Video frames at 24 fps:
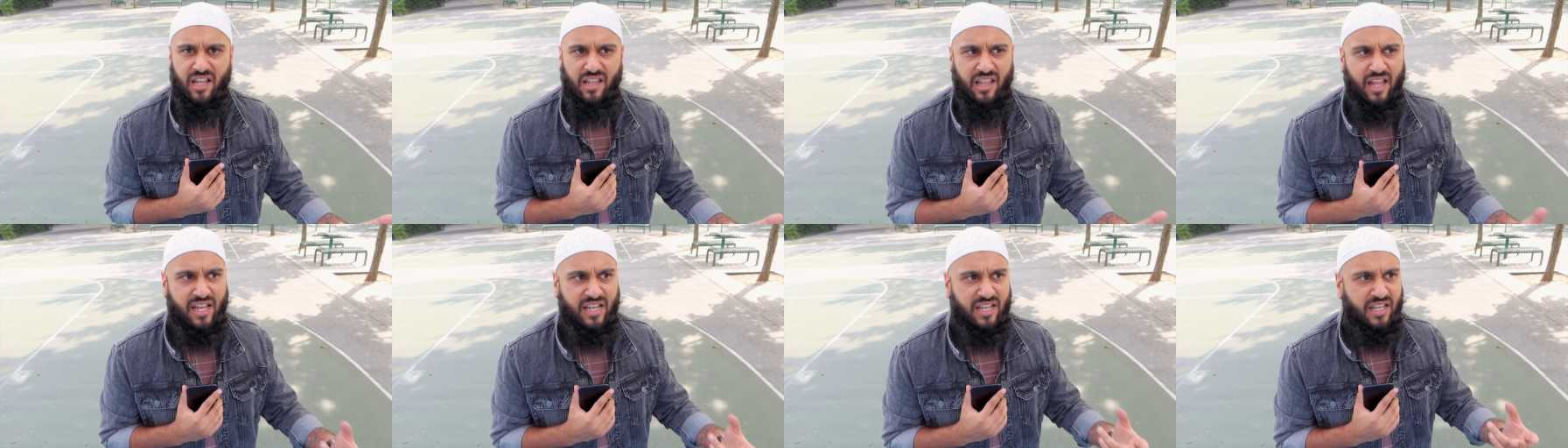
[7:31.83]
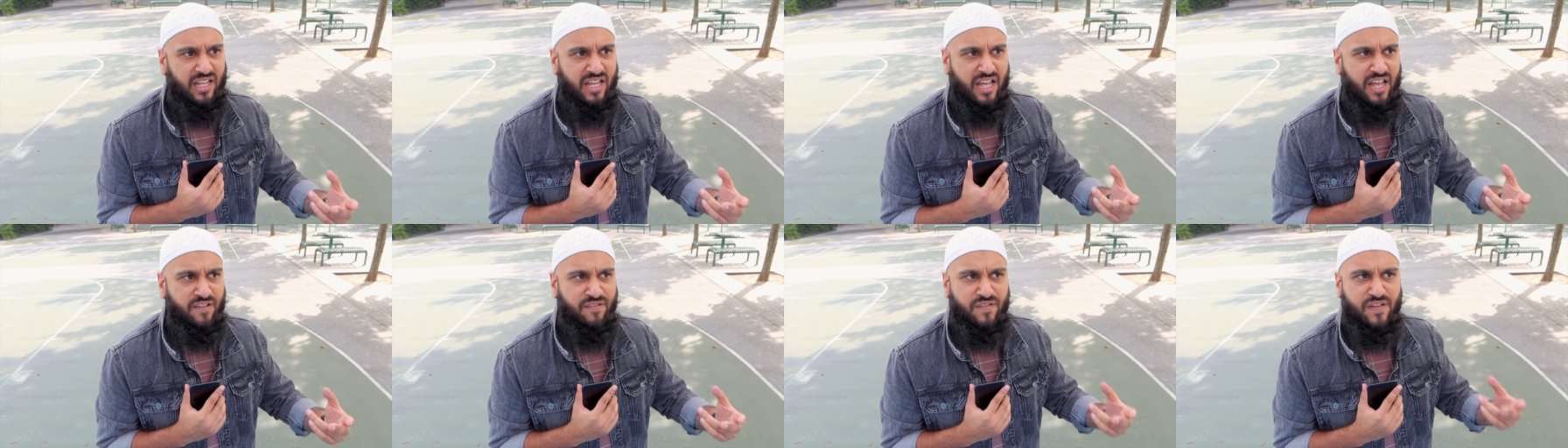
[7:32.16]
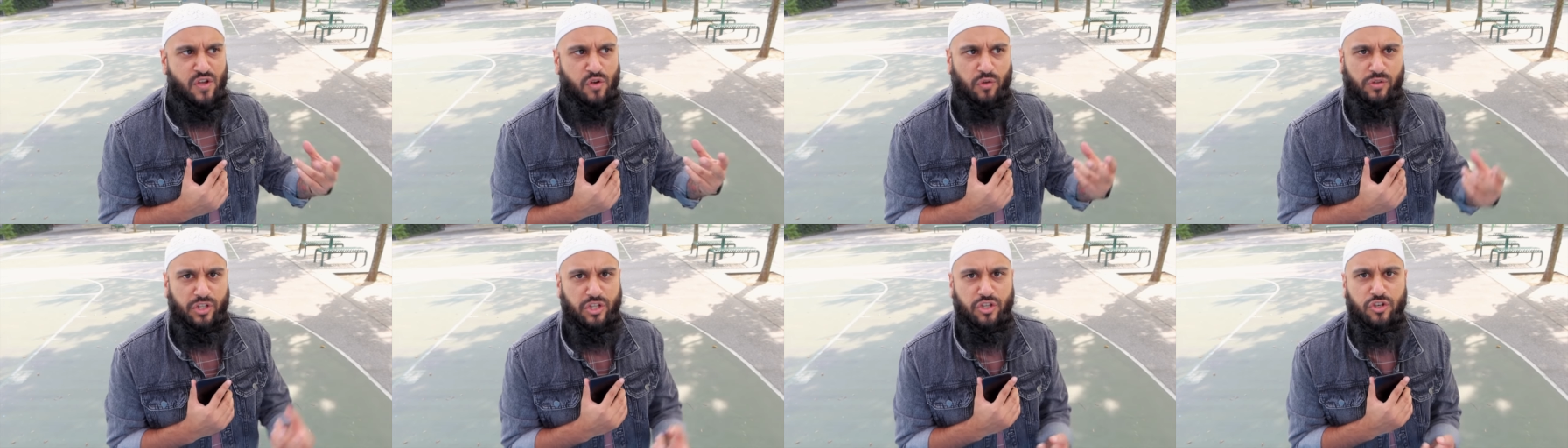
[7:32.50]
like if
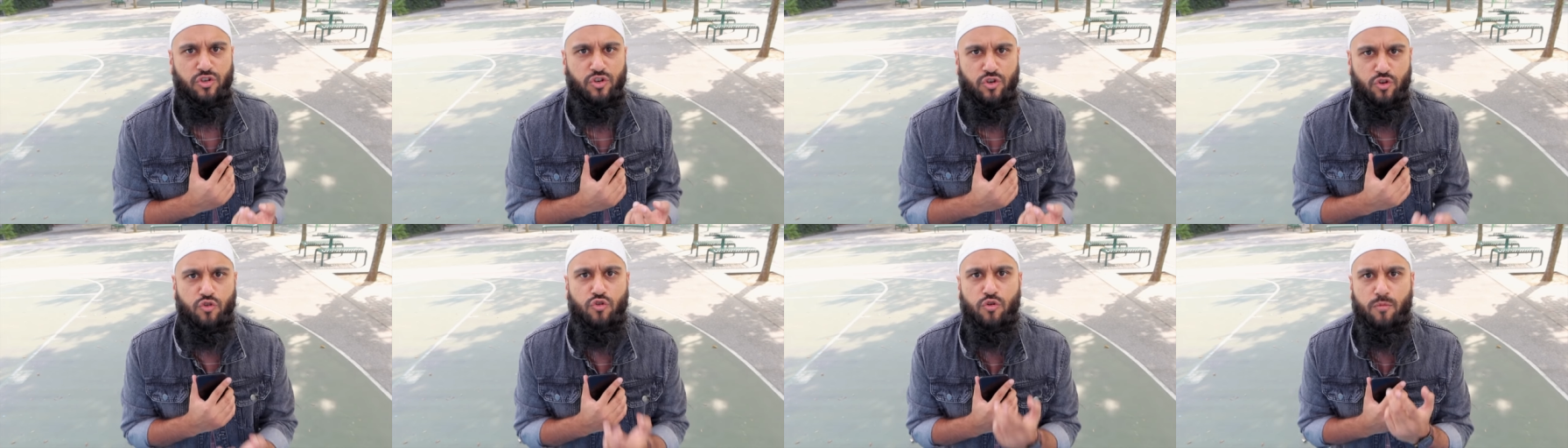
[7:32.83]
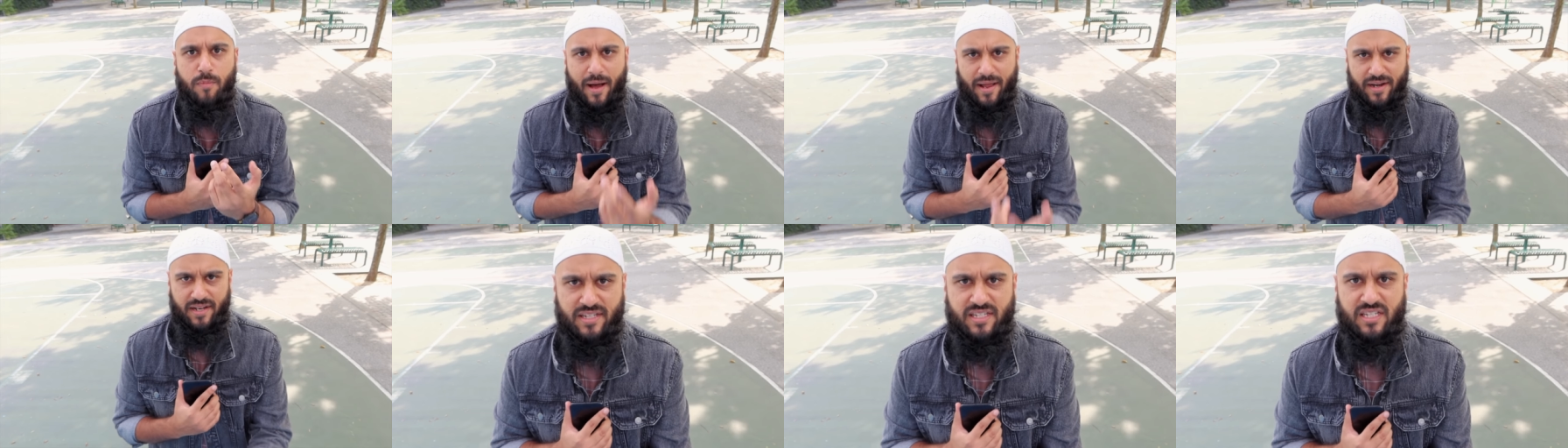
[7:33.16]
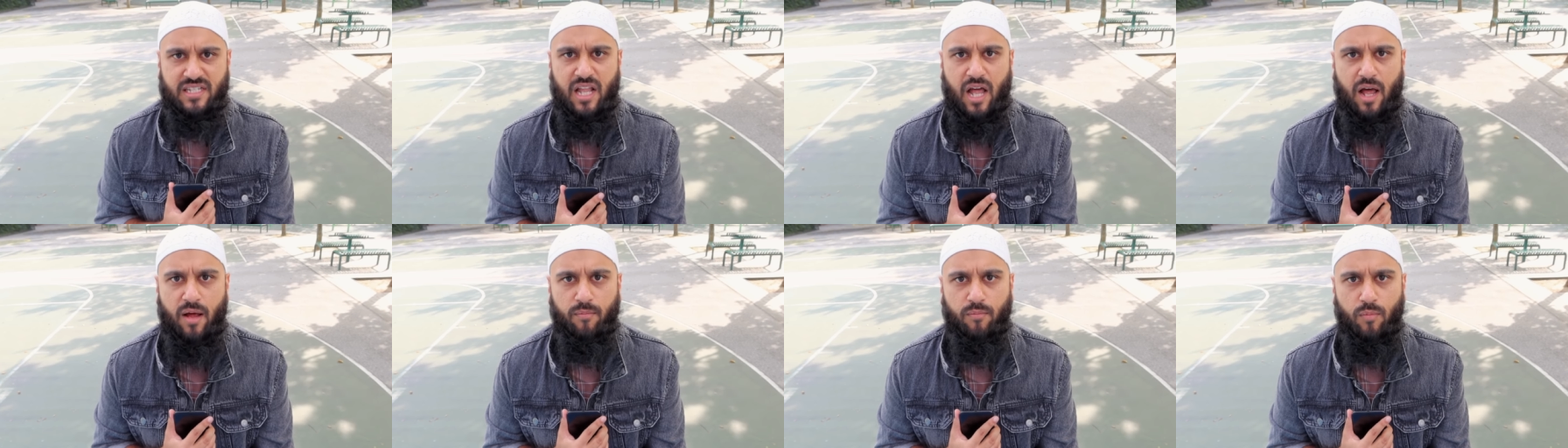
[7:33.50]
he only knew about
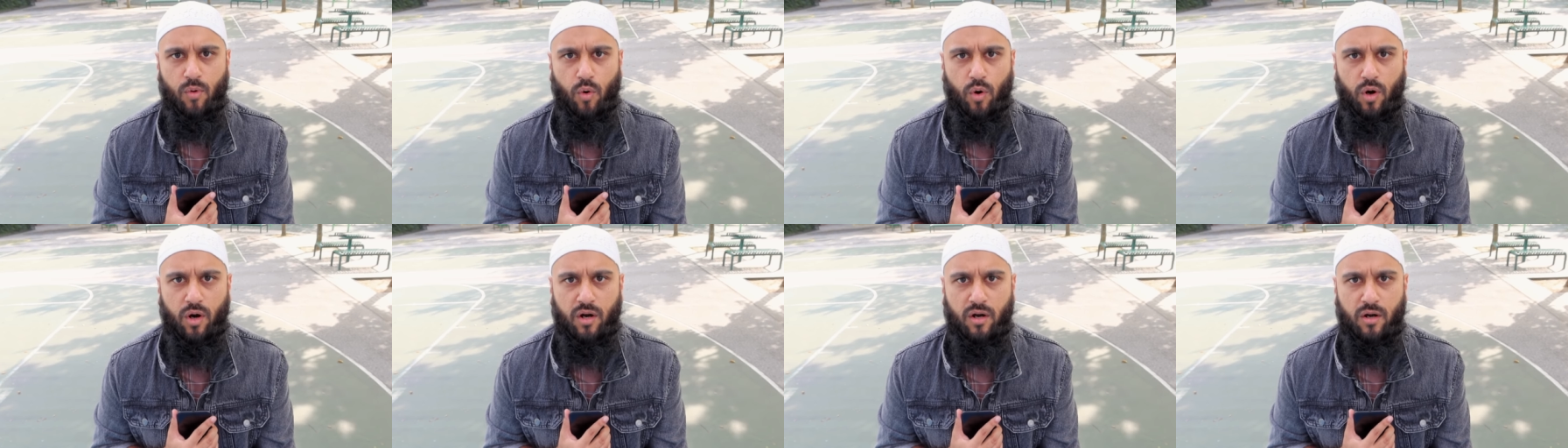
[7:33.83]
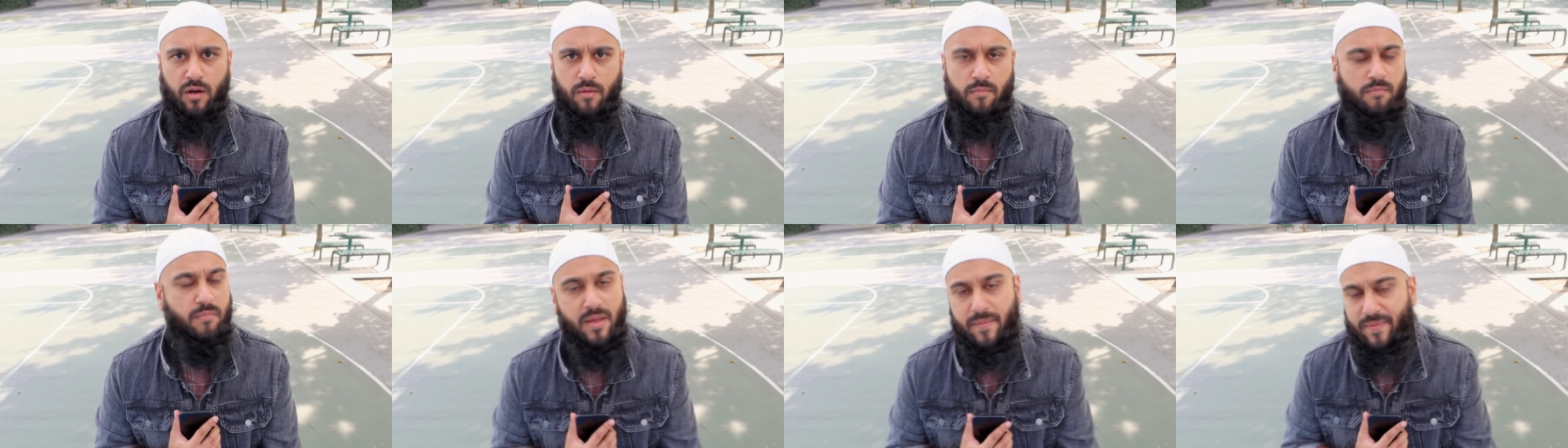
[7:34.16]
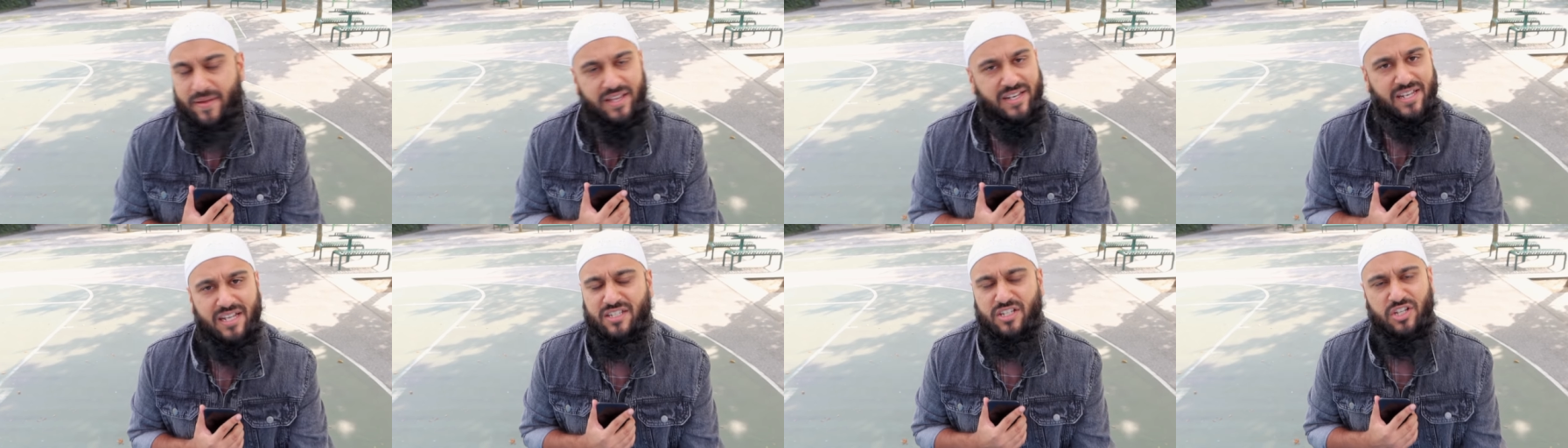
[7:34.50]
Islam more, maybe
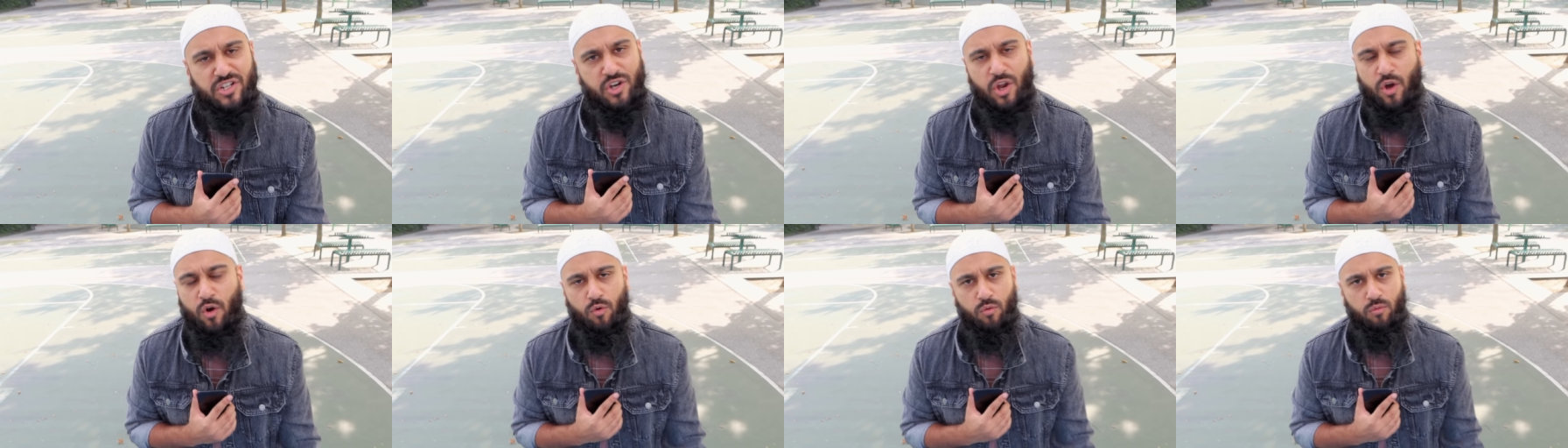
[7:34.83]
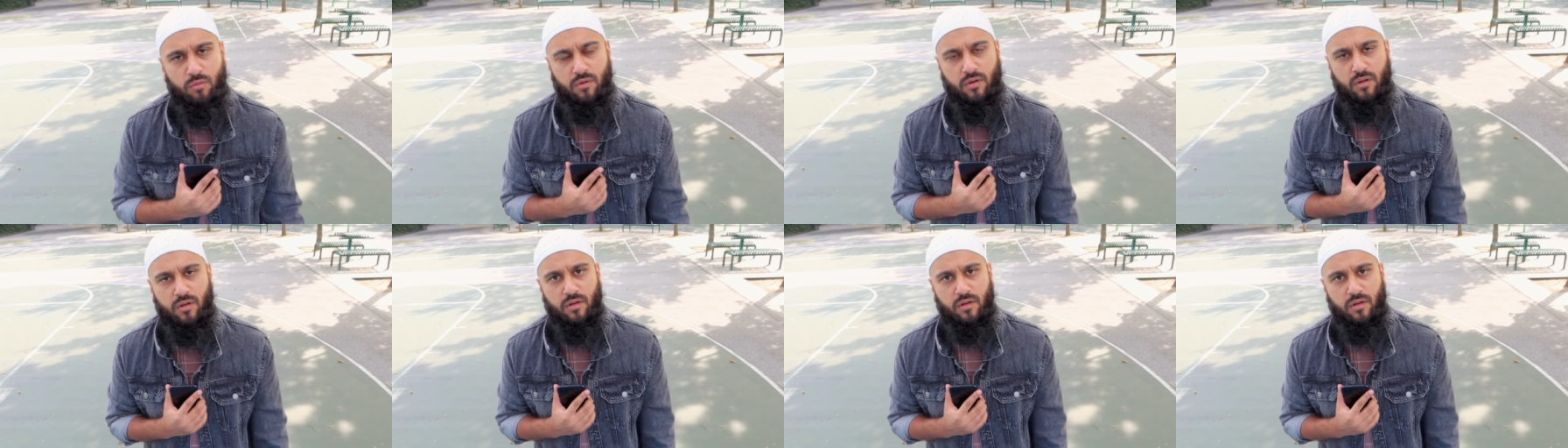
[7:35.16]
he doesn't know.